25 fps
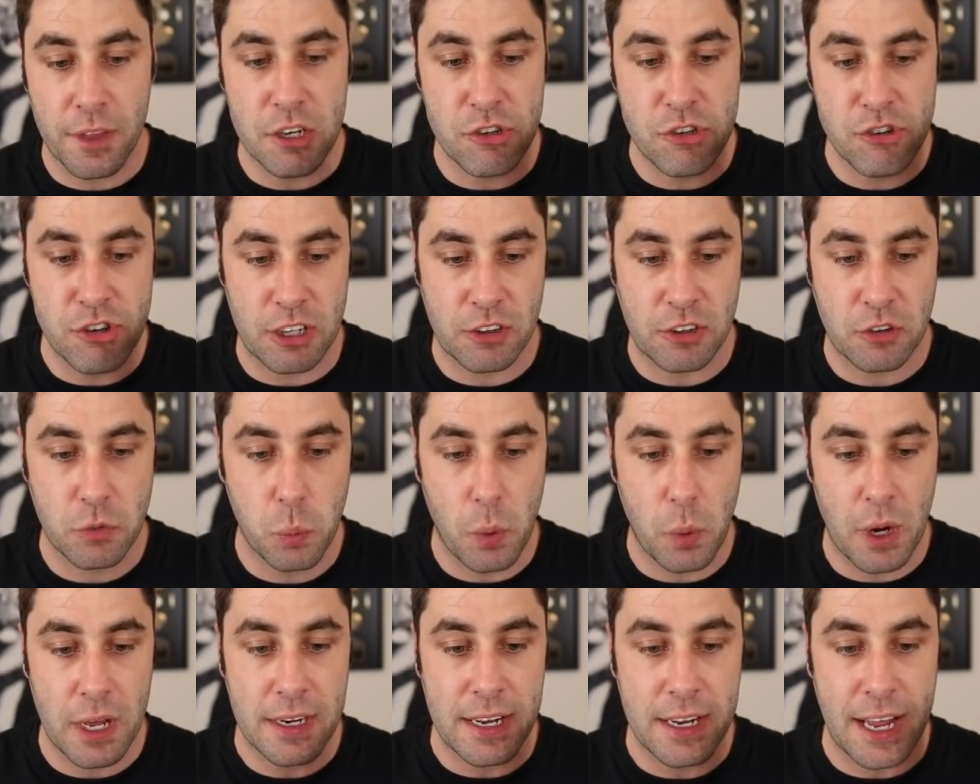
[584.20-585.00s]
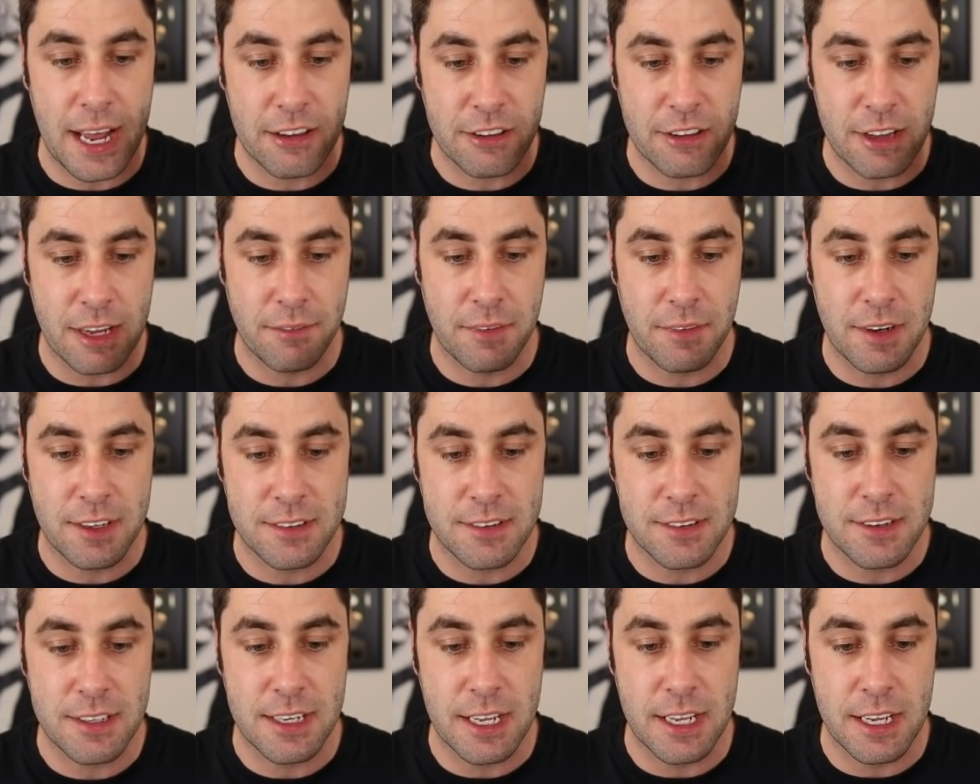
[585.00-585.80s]
than just one, as I've
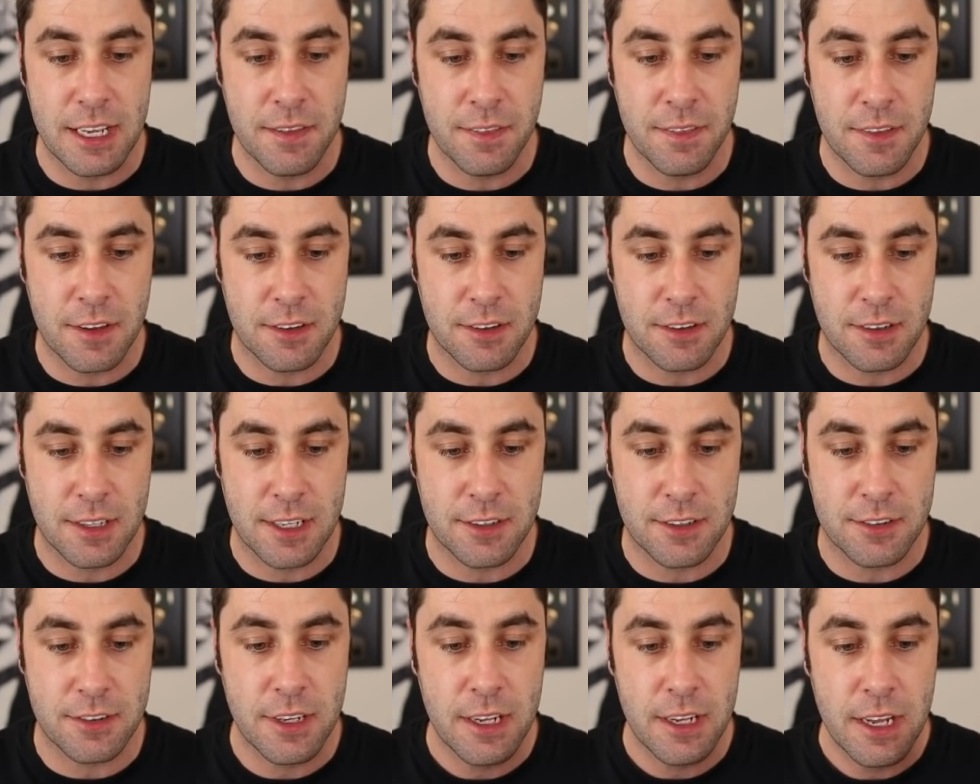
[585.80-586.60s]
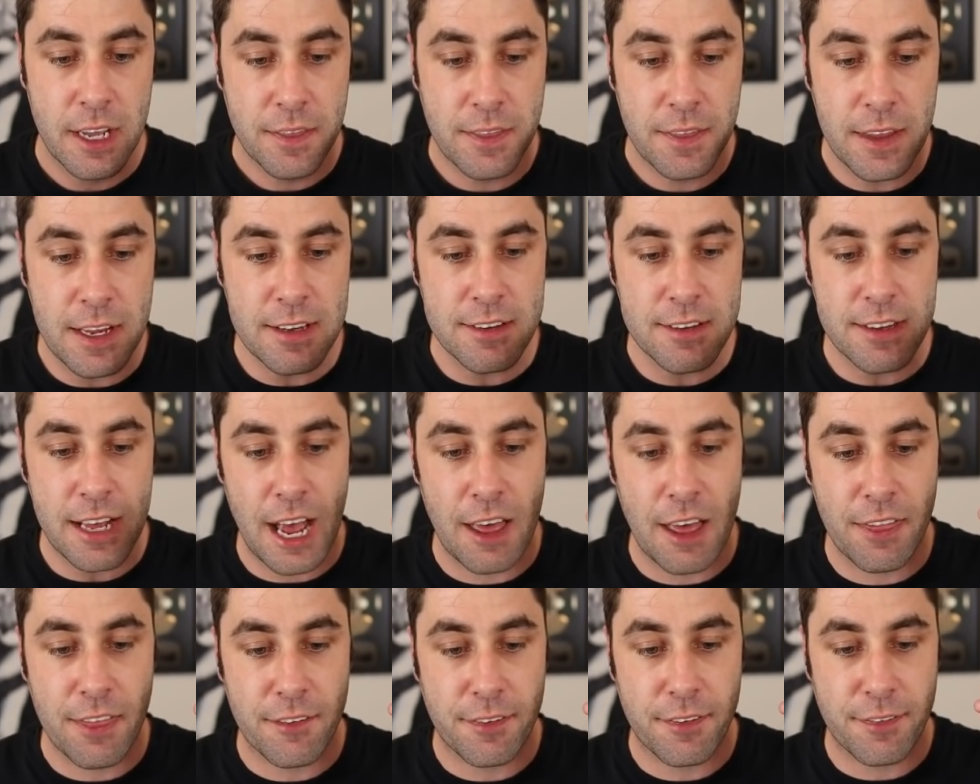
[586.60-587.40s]
listed in this list. These
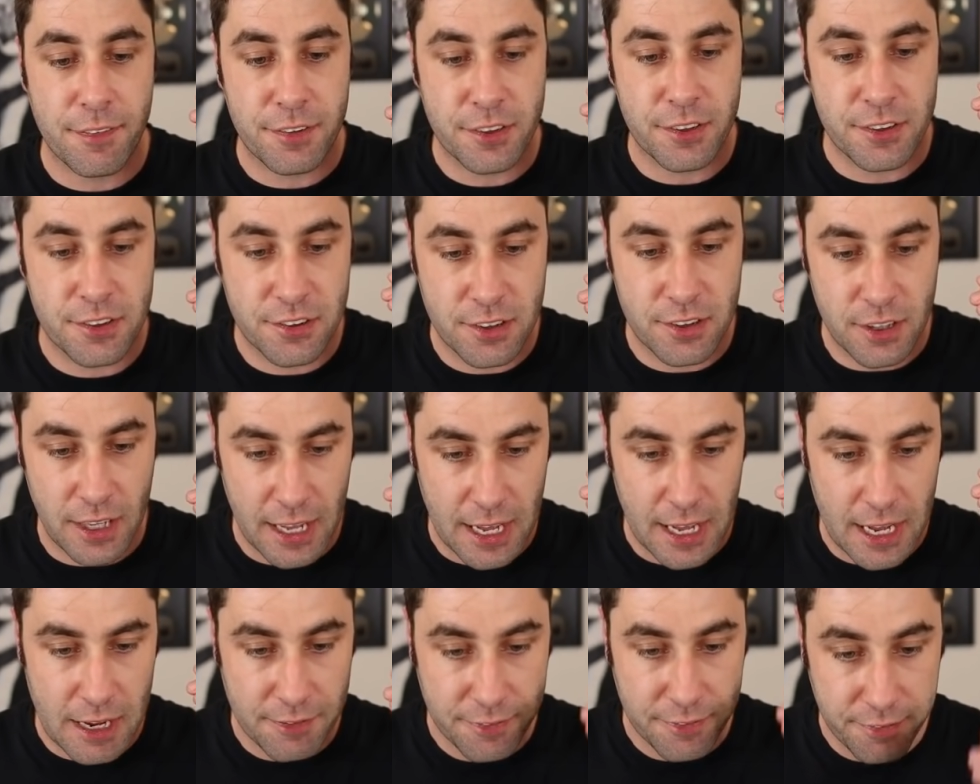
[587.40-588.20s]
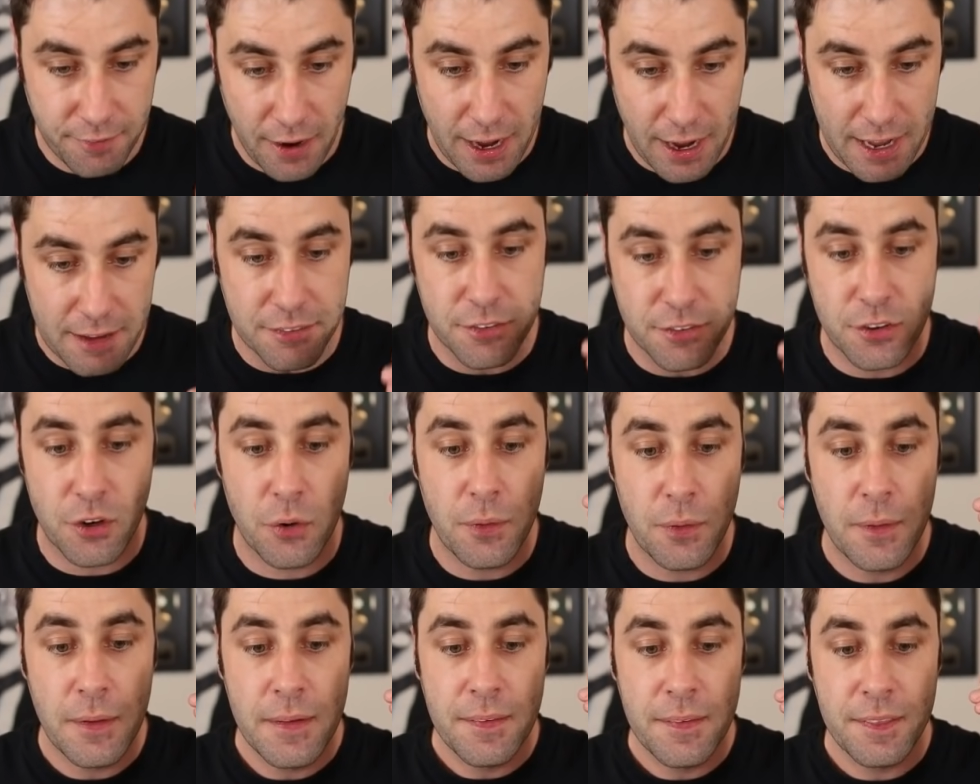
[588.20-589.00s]
are the uh, five.
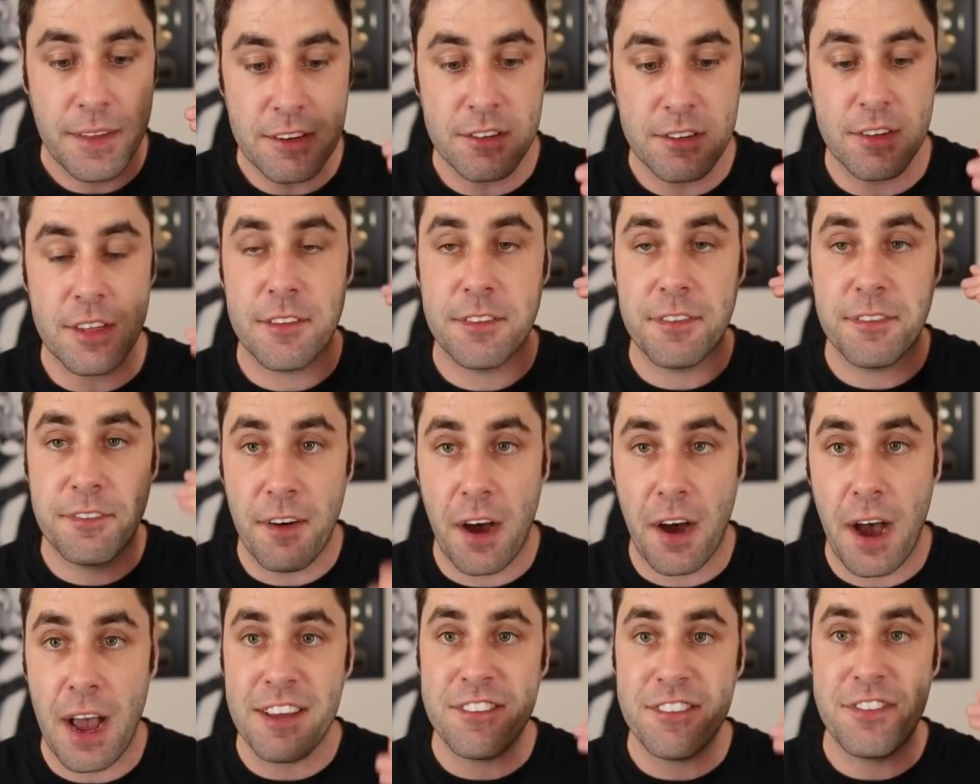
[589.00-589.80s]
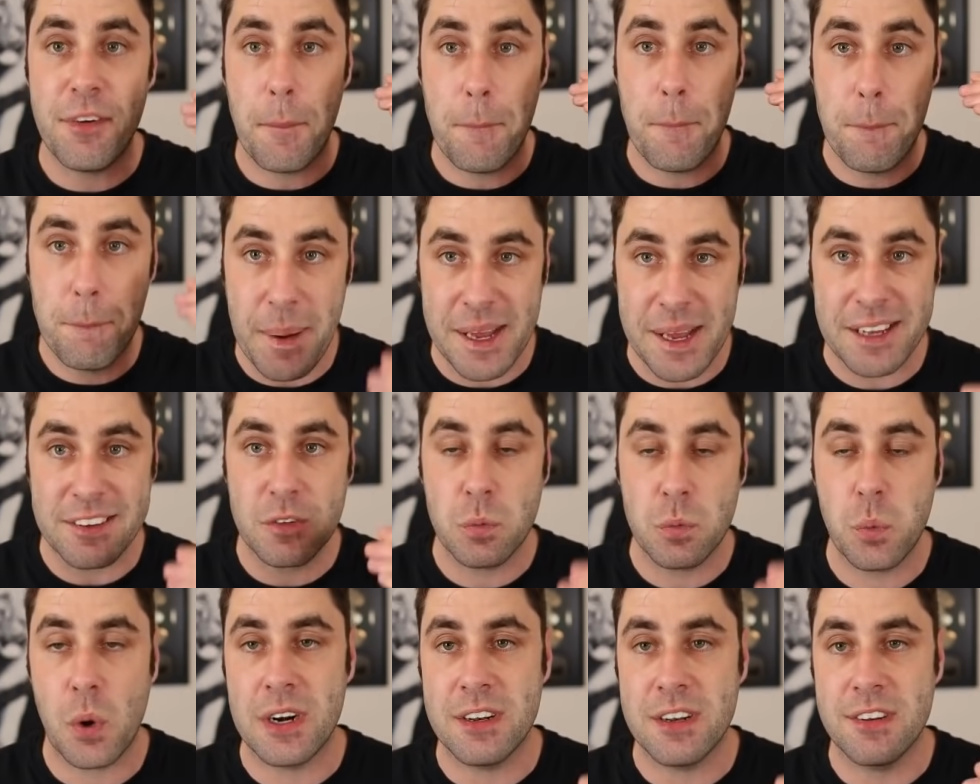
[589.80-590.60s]
So these are the five
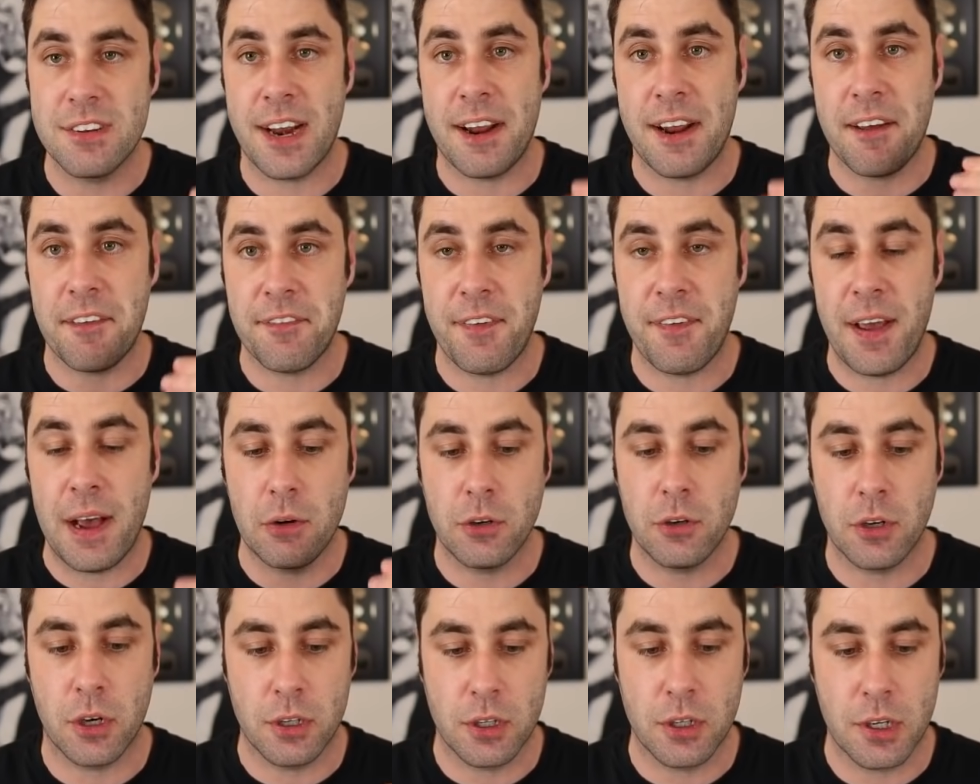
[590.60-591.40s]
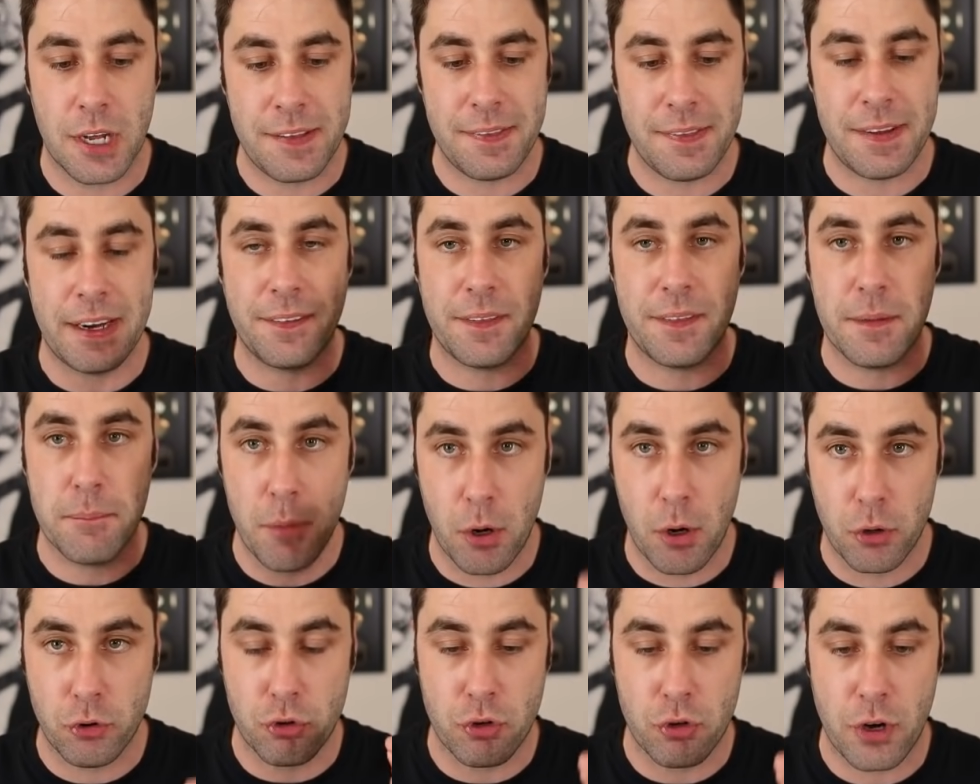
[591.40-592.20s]
best ones that I found online that get the
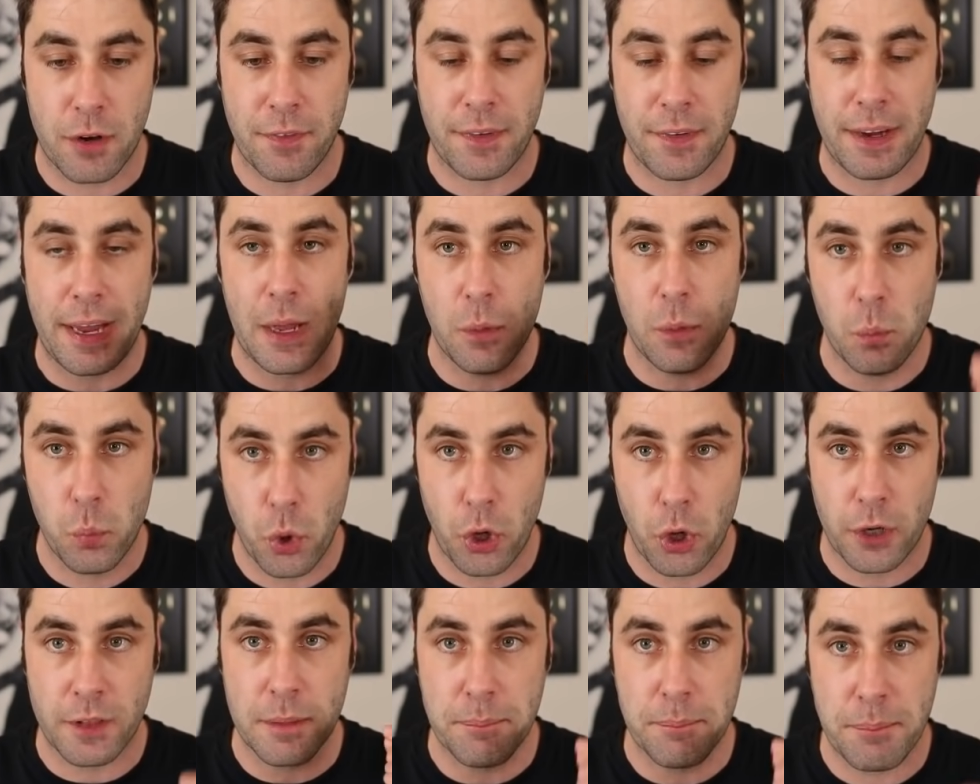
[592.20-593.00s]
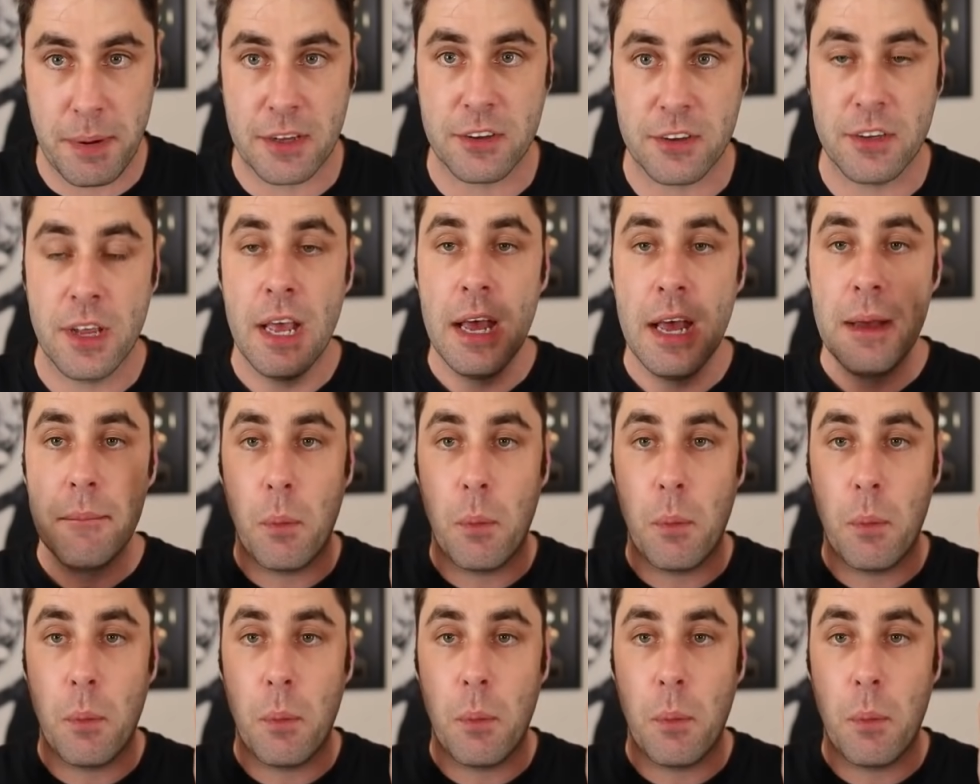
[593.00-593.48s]
most traffic and work the best.